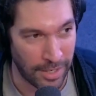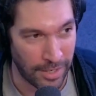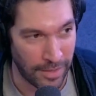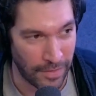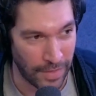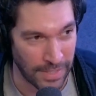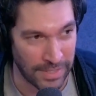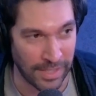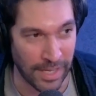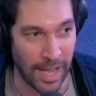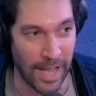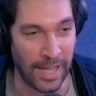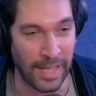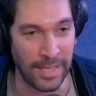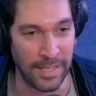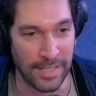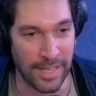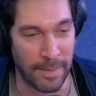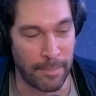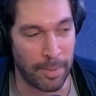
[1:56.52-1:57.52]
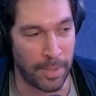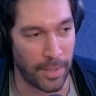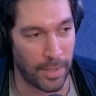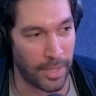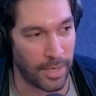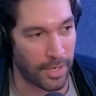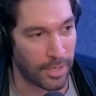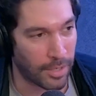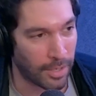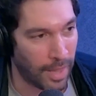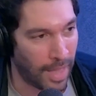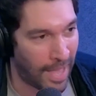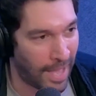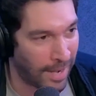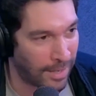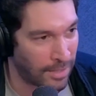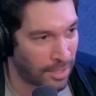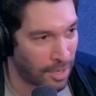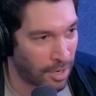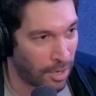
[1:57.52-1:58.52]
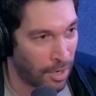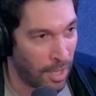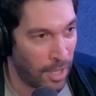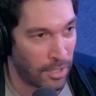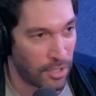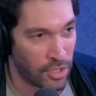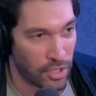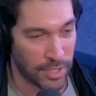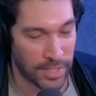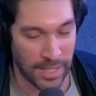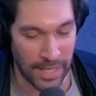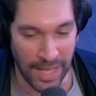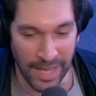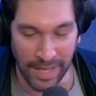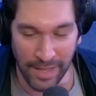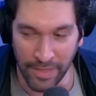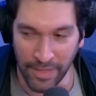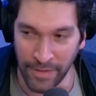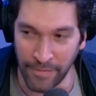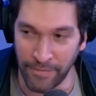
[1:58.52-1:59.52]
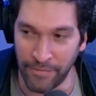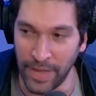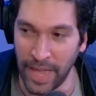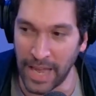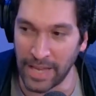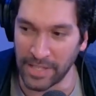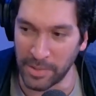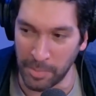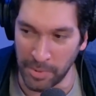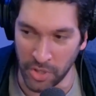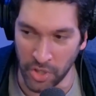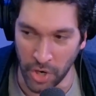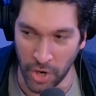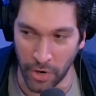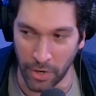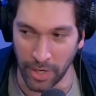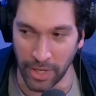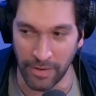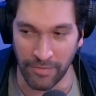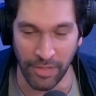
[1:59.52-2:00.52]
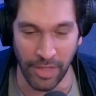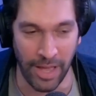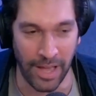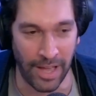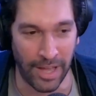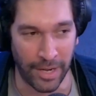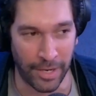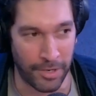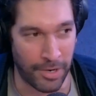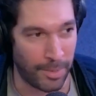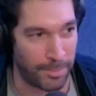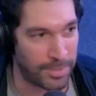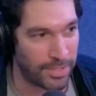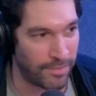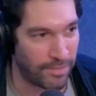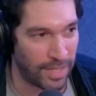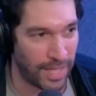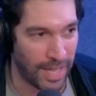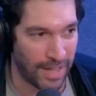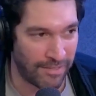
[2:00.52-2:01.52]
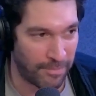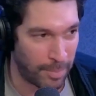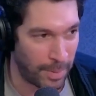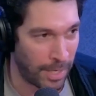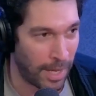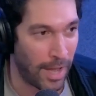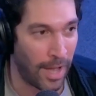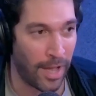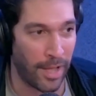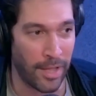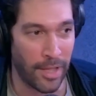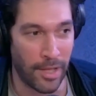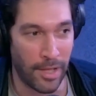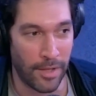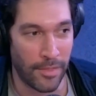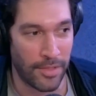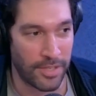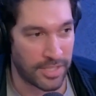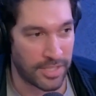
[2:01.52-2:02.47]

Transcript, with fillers: This guy is a political actor, just like the vast majority of the higher ups of the FBI, the